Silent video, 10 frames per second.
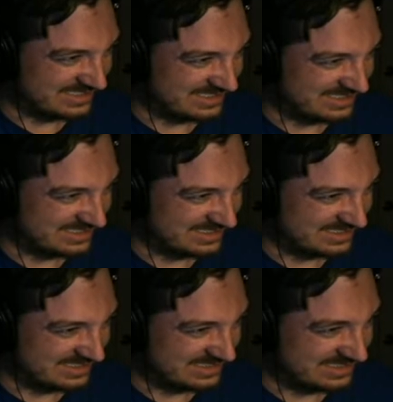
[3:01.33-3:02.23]

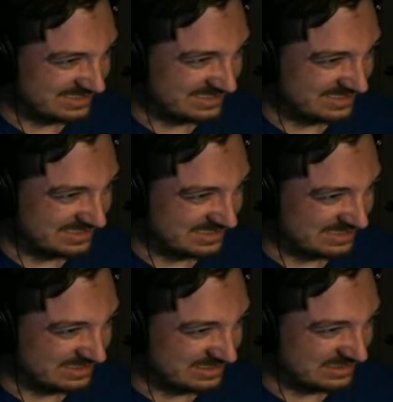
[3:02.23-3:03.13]
[no speech]